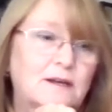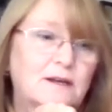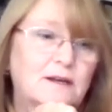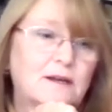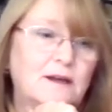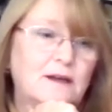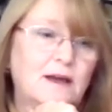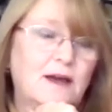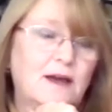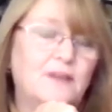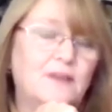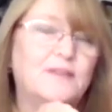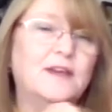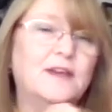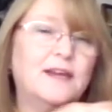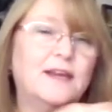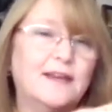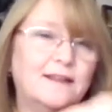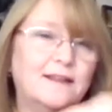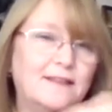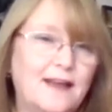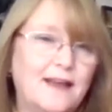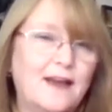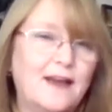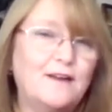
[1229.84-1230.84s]
i think
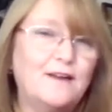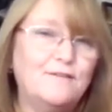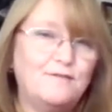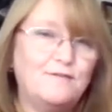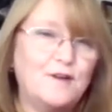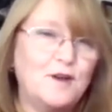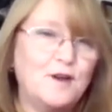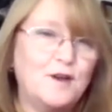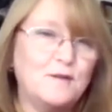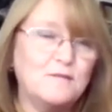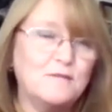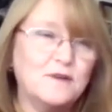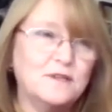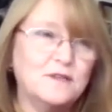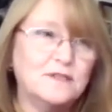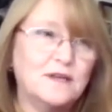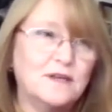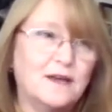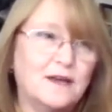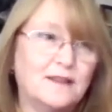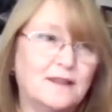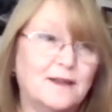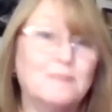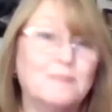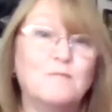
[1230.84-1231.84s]
in that environment
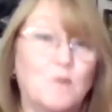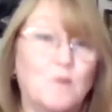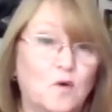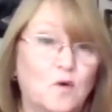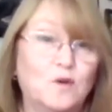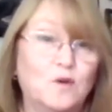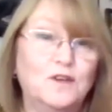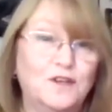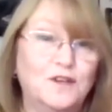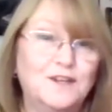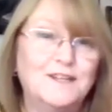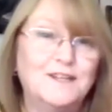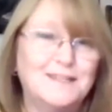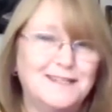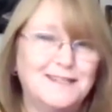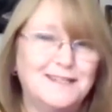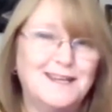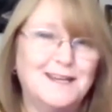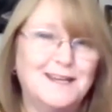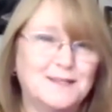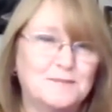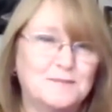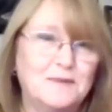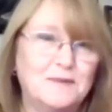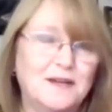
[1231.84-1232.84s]
i think more learning
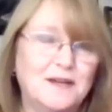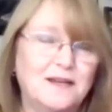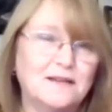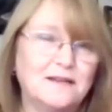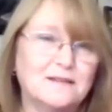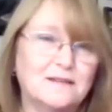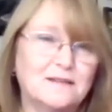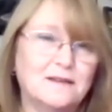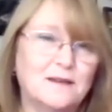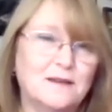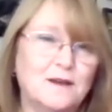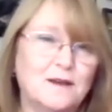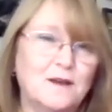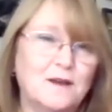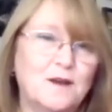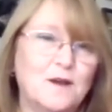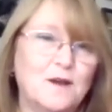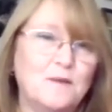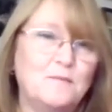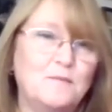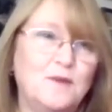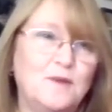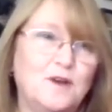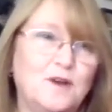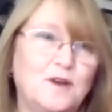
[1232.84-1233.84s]
takes place
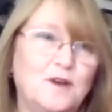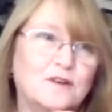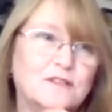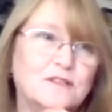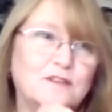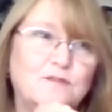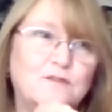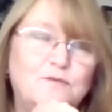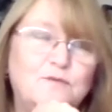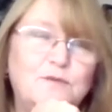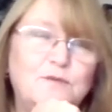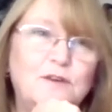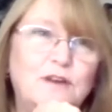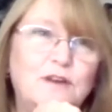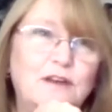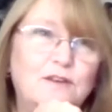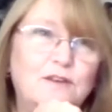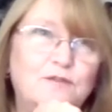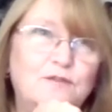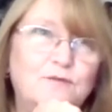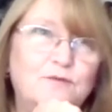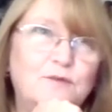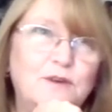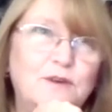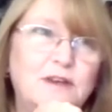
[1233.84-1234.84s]
because if we
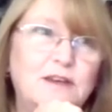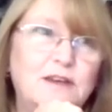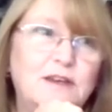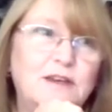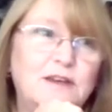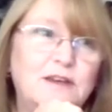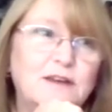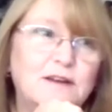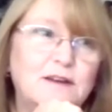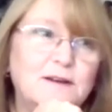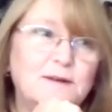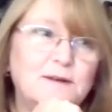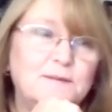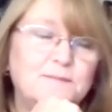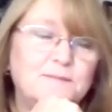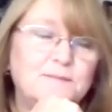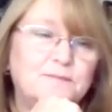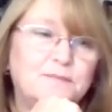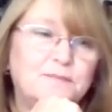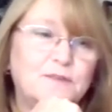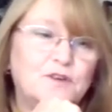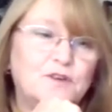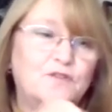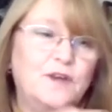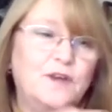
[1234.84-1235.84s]
if we
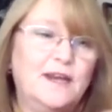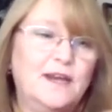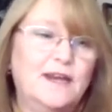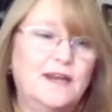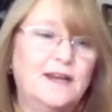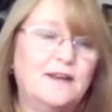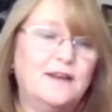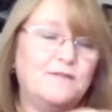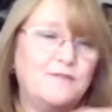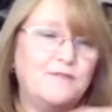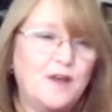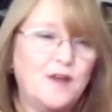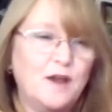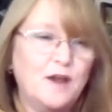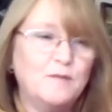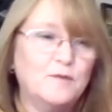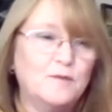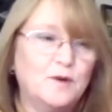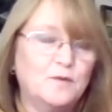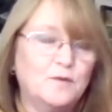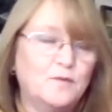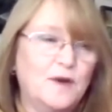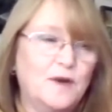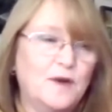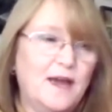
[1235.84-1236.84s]
create an
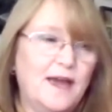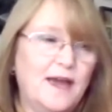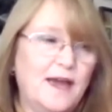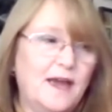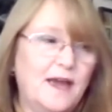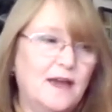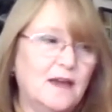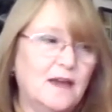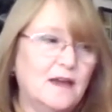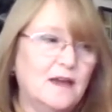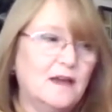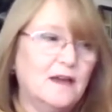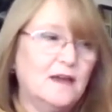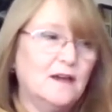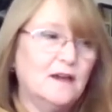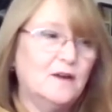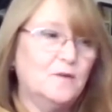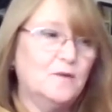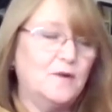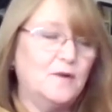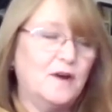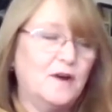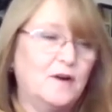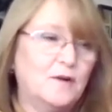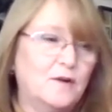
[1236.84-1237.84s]
environment where
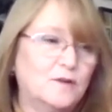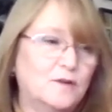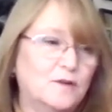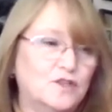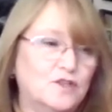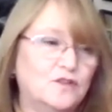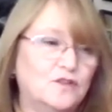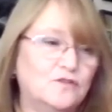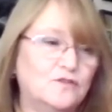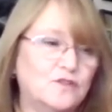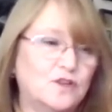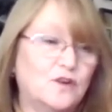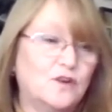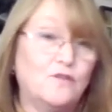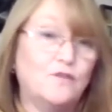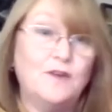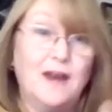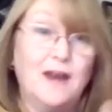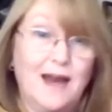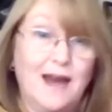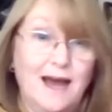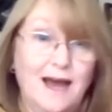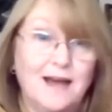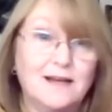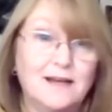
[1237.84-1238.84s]
where our children are
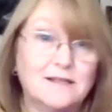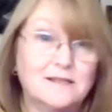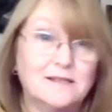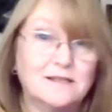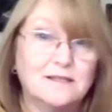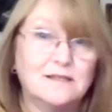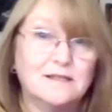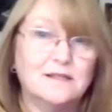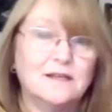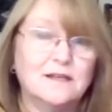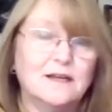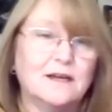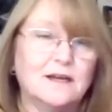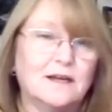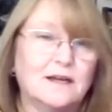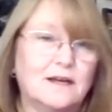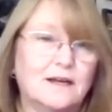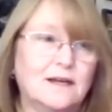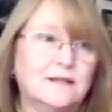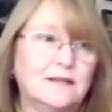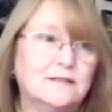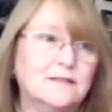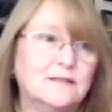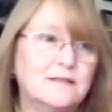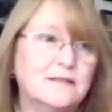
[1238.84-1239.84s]
relaxed
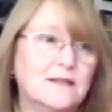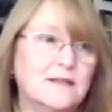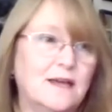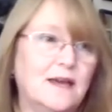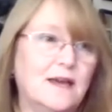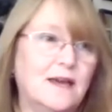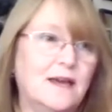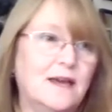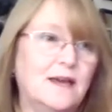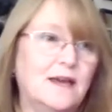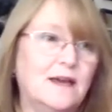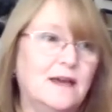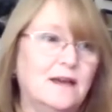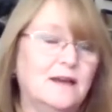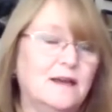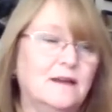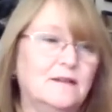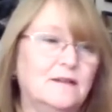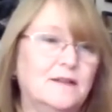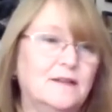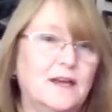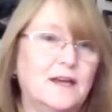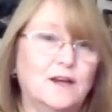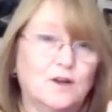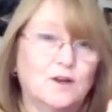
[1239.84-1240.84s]
and they're
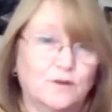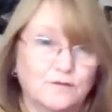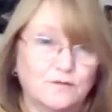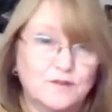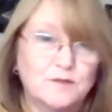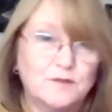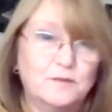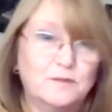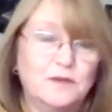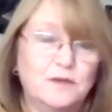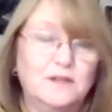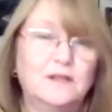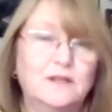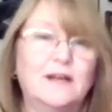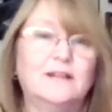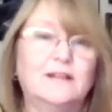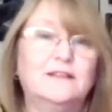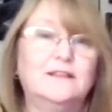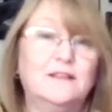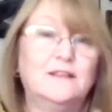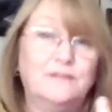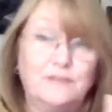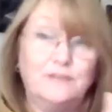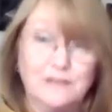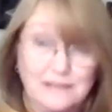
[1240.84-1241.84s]
they're comfortable and
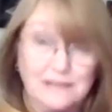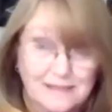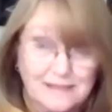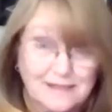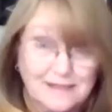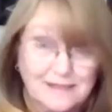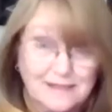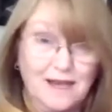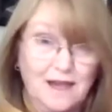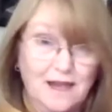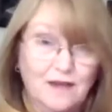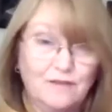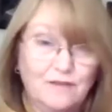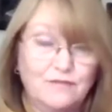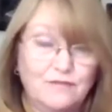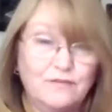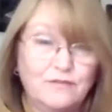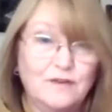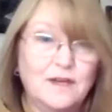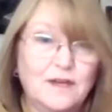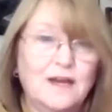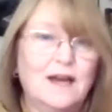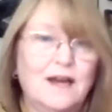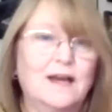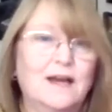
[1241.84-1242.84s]
they feel safe
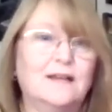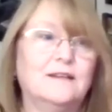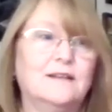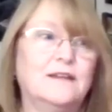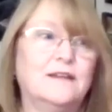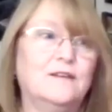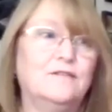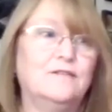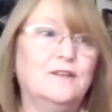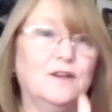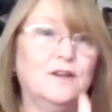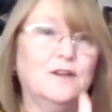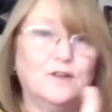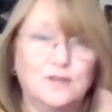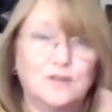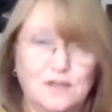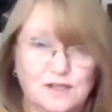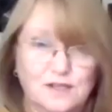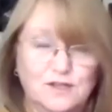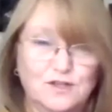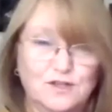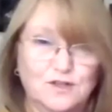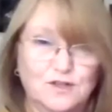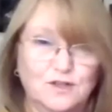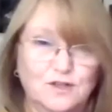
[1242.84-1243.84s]
and they feel
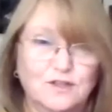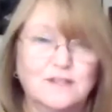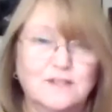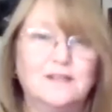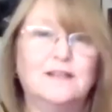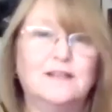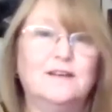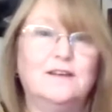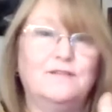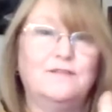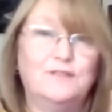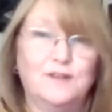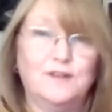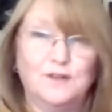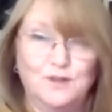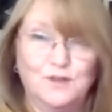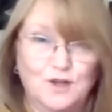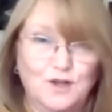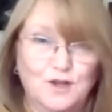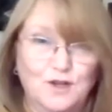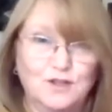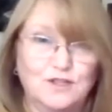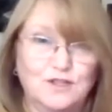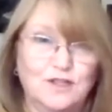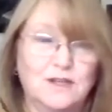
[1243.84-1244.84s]
understood and they feel
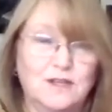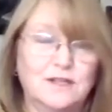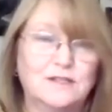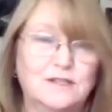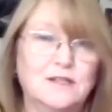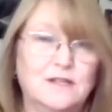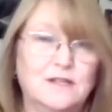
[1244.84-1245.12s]
nurtured.